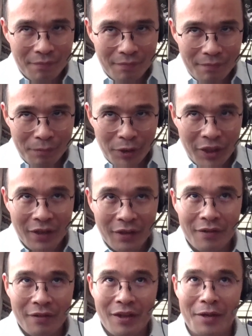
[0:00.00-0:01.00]

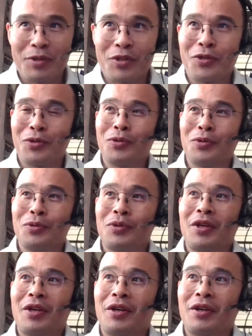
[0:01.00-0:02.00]
bringing them to
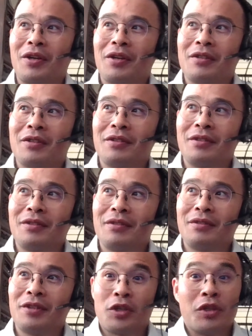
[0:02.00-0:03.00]
their
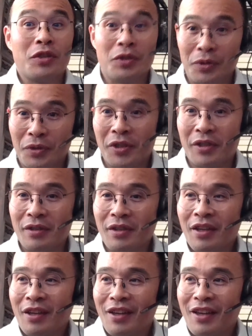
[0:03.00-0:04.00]
conclusion,
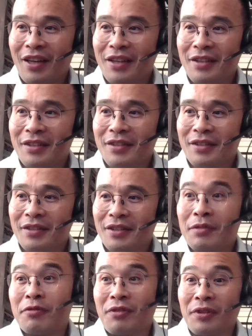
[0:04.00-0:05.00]
and it's
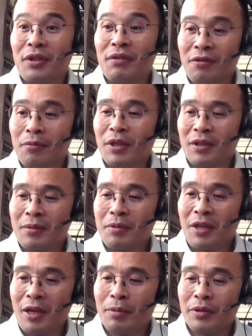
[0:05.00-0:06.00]
fulfilling for me to
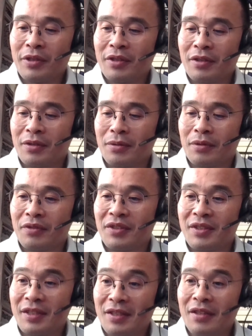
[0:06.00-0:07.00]
be able to sort of
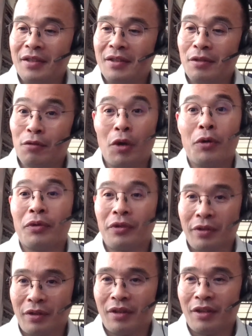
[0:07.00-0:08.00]
see
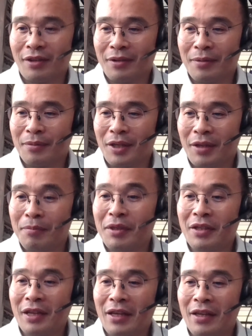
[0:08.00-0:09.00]
growth, and
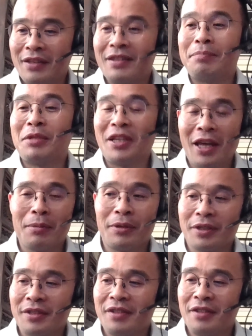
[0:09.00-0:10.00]
being
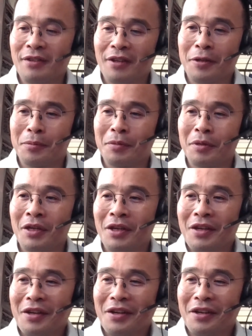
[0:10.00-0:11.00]
able to see them,
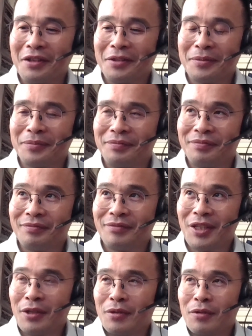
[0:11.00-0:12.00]

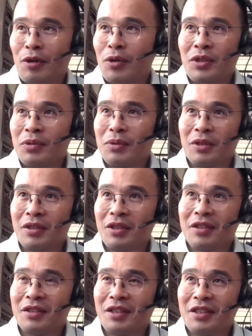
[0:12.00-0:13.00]
grow into
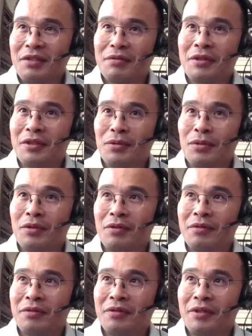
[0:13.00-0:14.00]
a different sort
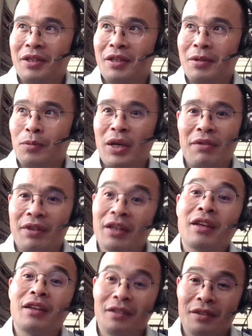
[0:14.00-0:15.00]
of way of
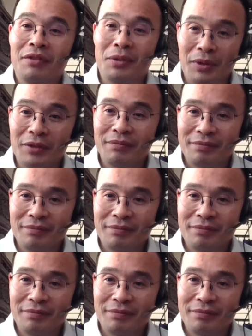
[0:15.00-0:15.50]
thinking, if you will.